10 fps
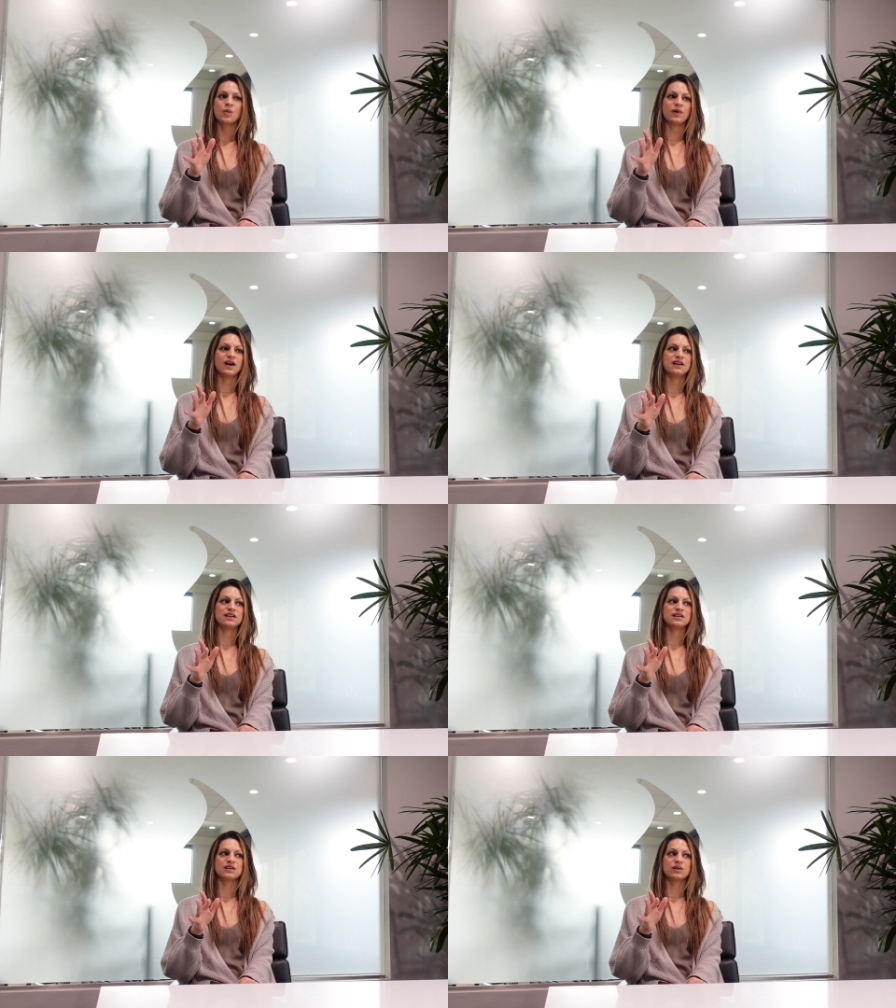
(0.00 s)
But
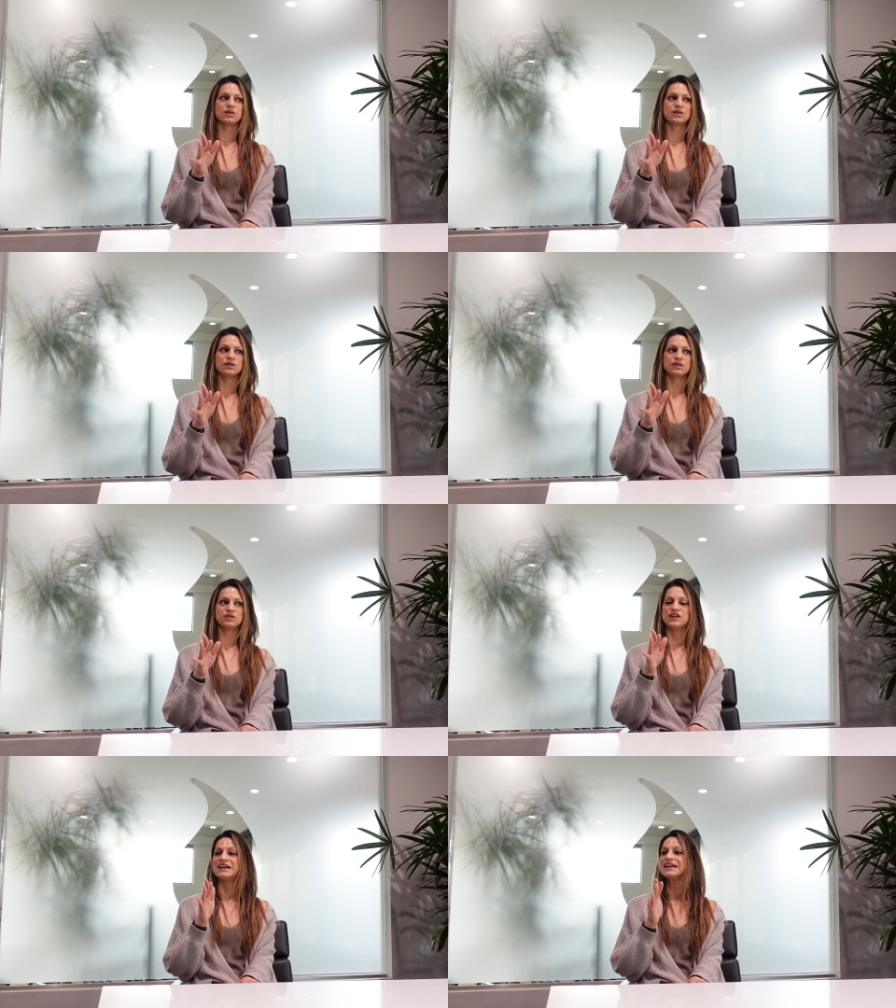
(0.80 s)

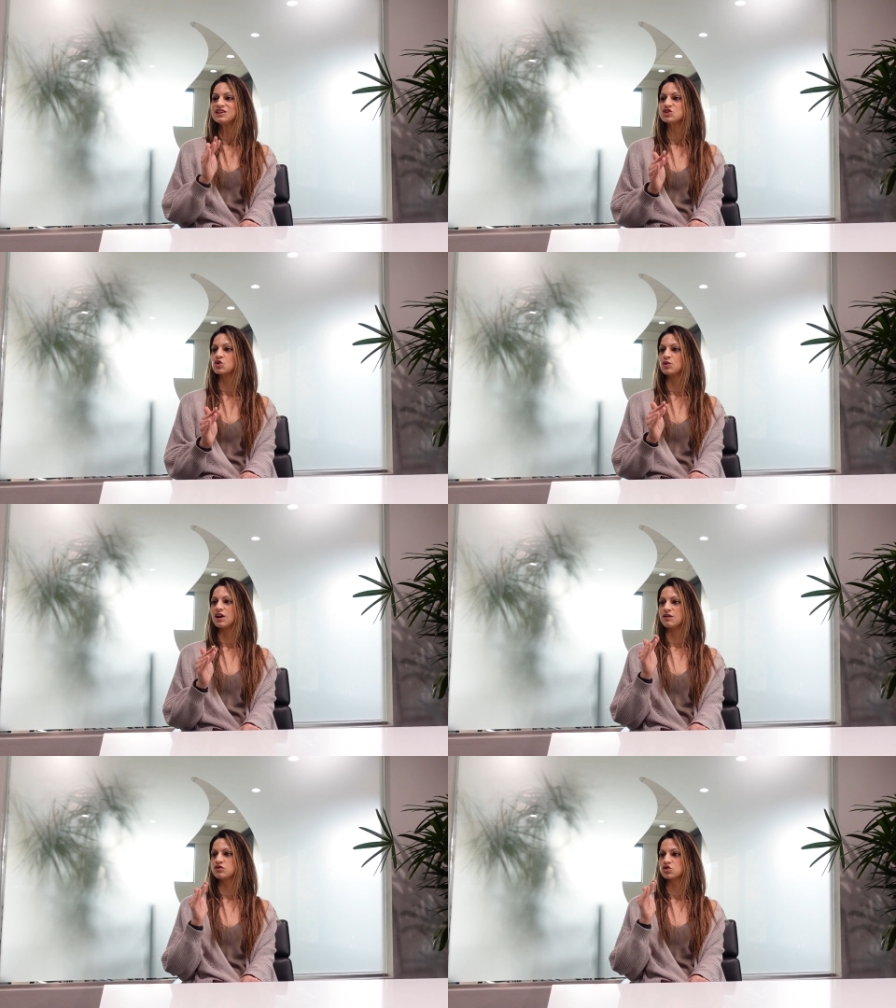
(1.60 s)
the history
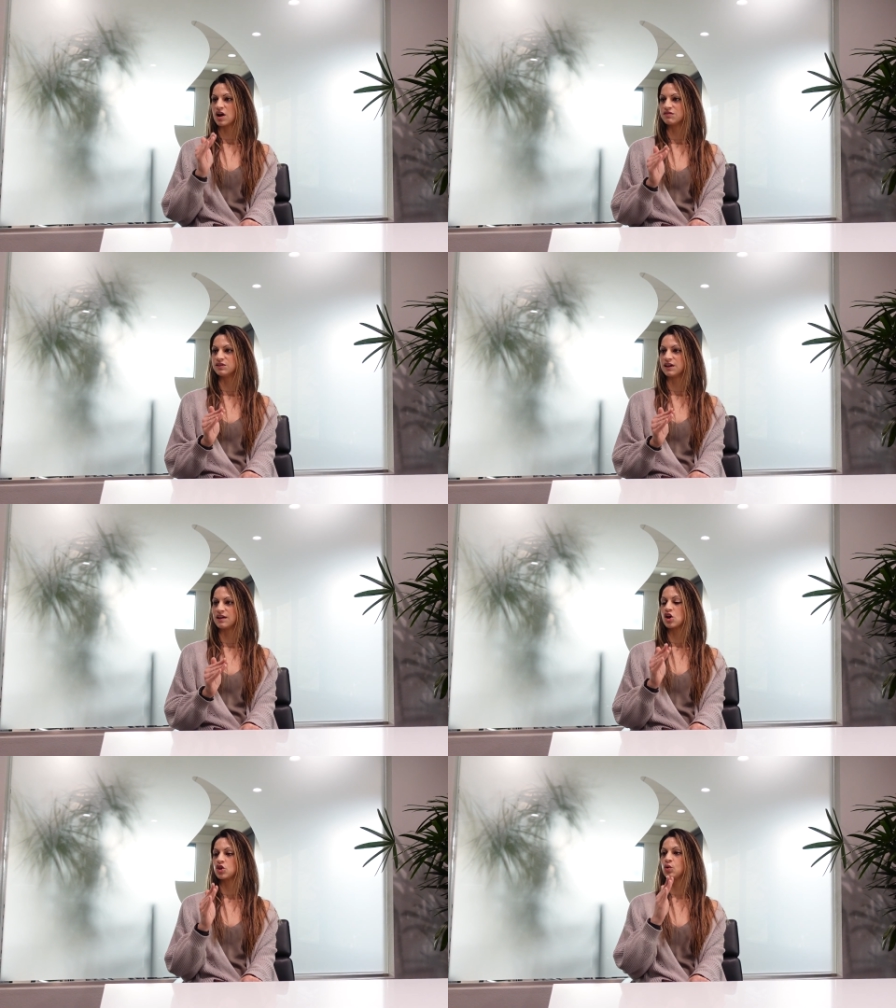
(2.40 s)
of traveling
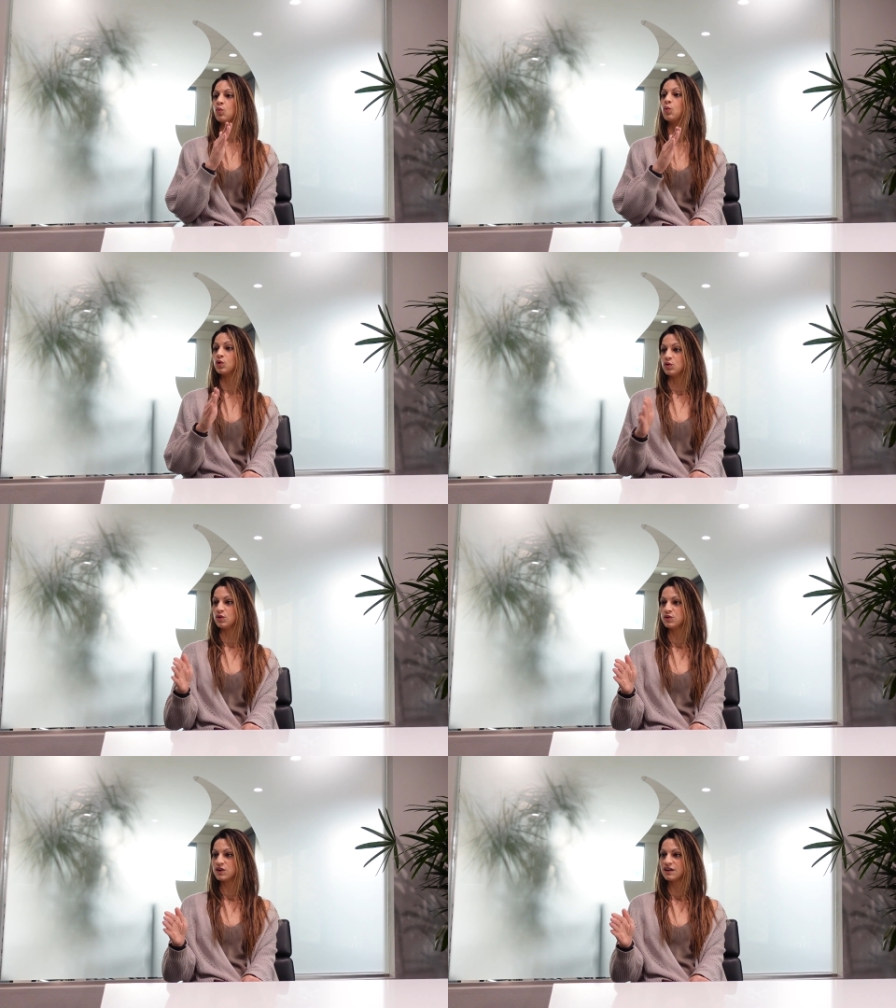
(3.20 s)
the
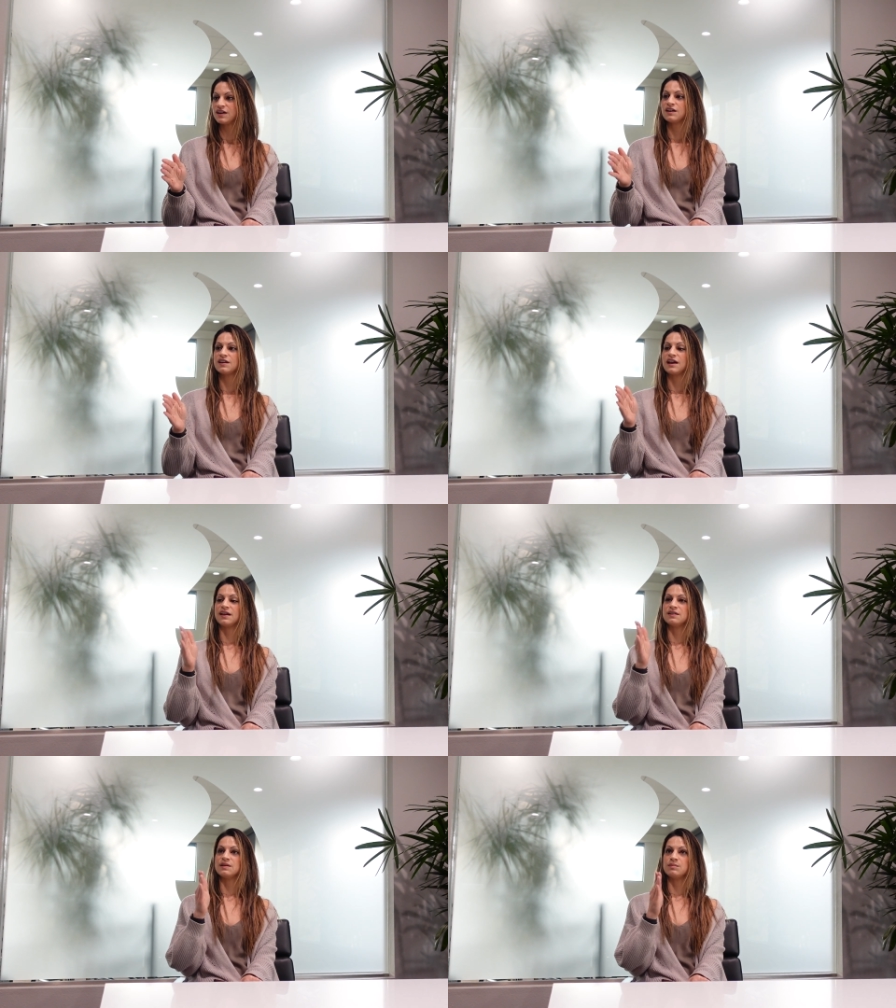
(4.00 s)
world
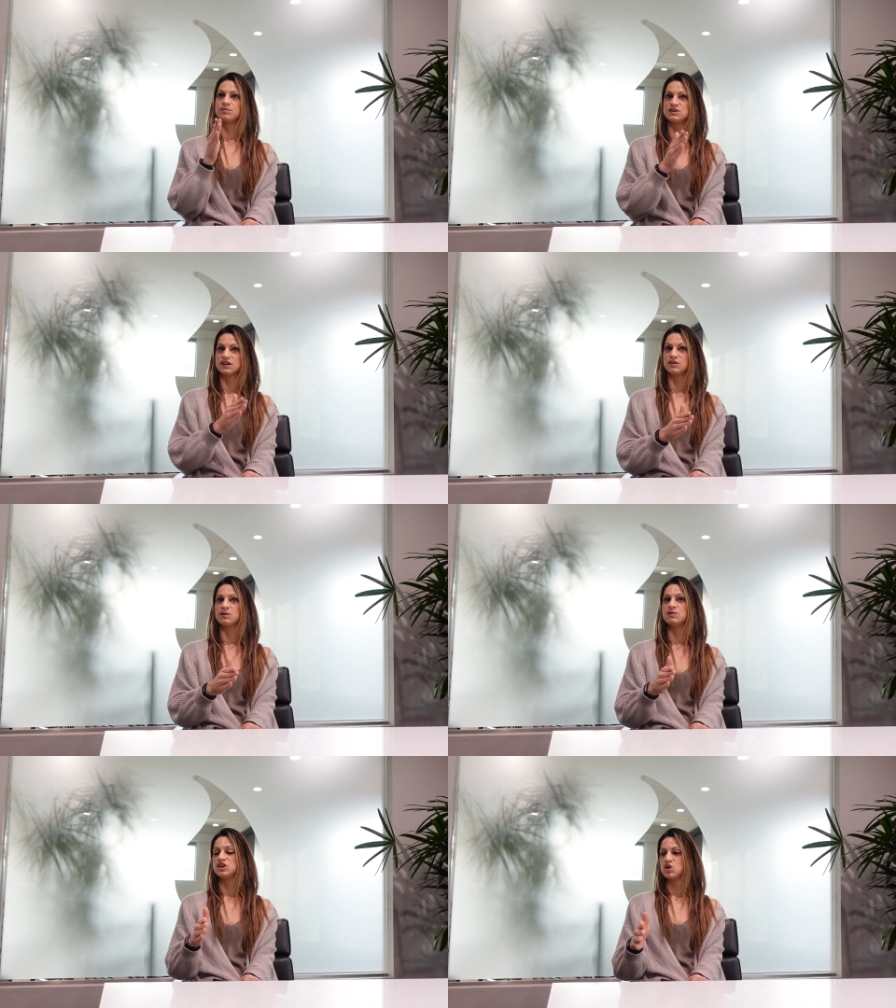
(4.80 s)
and in
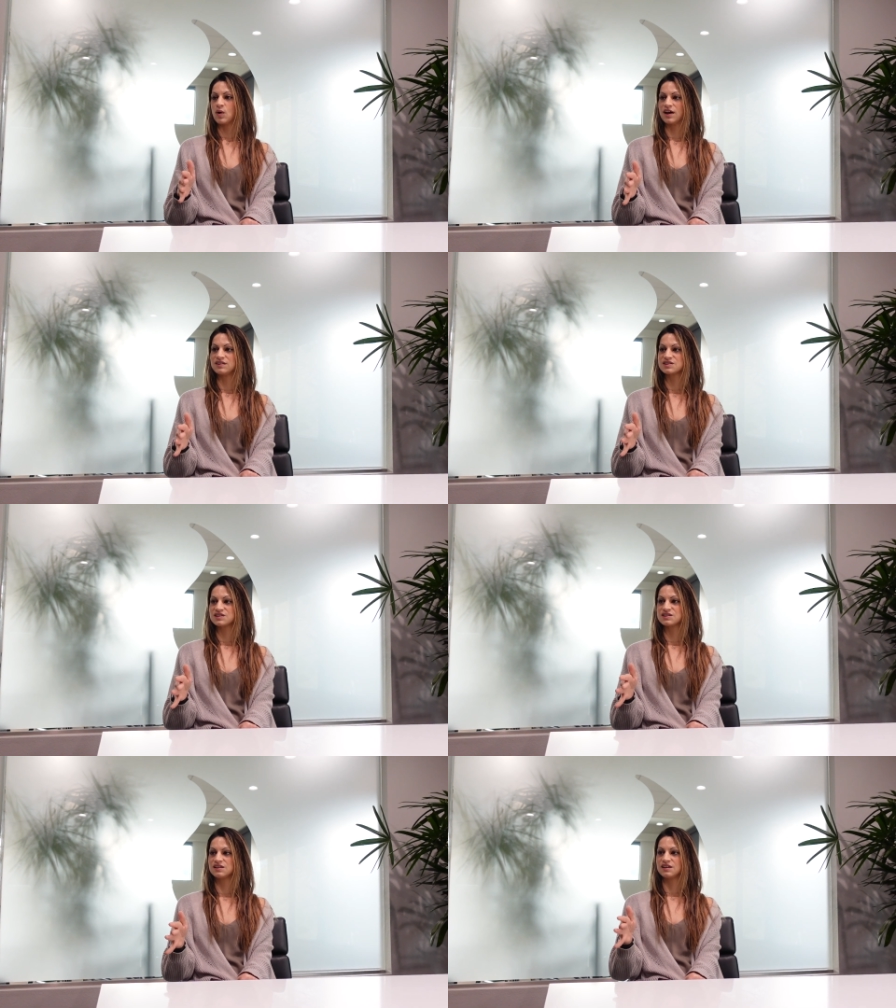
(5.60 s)
particular the
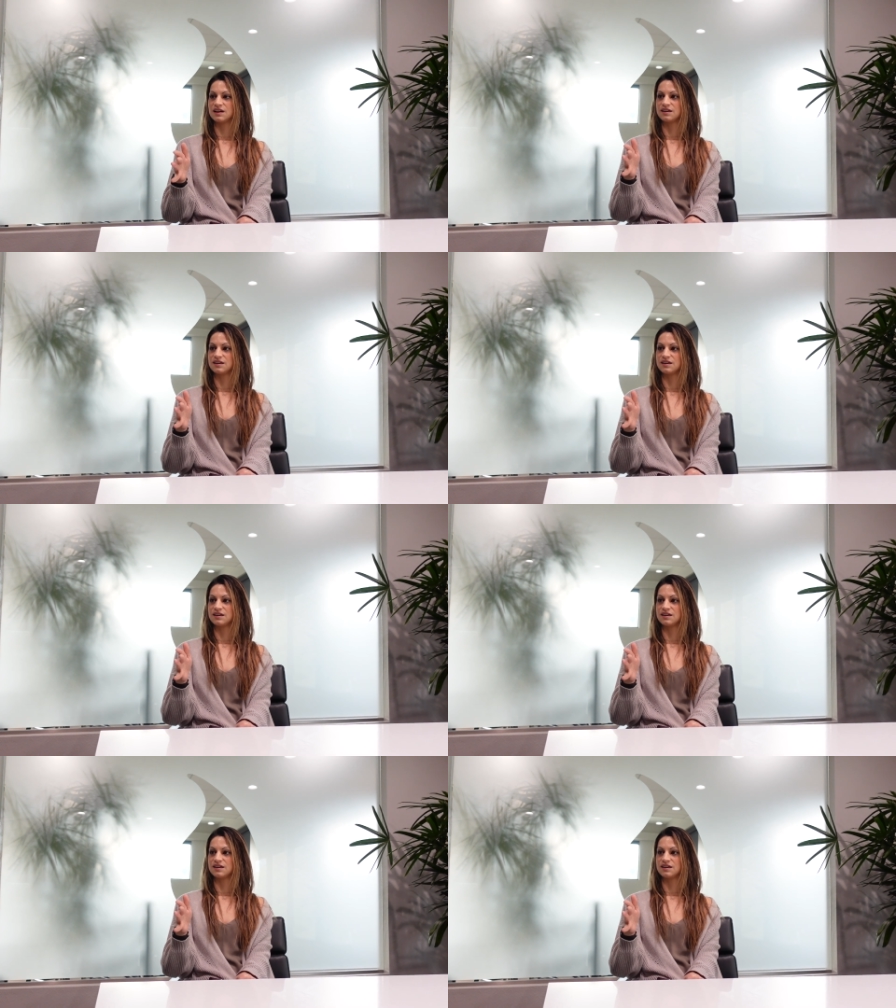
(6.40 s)
US mm-hmm.